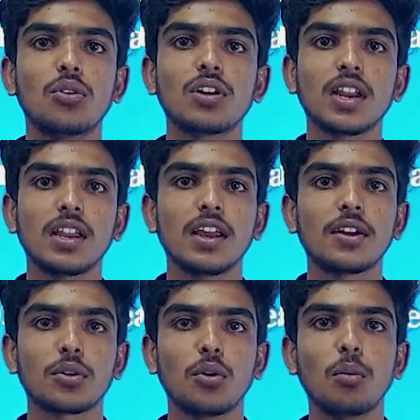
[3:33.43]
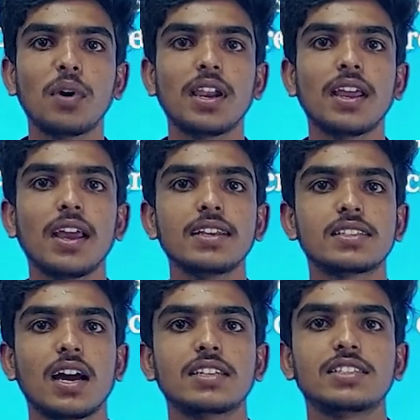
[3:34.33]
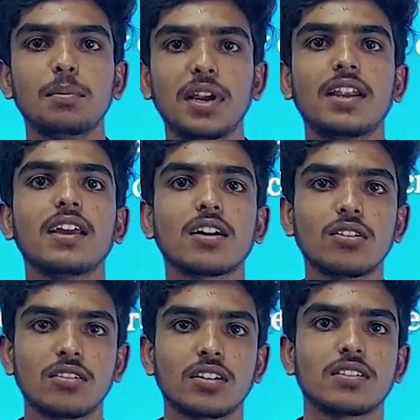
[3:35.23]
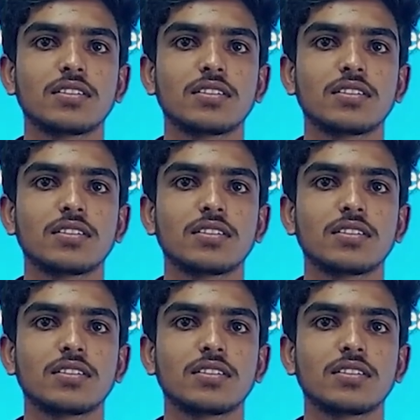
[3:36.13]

to create OpenAI ChatGPT account.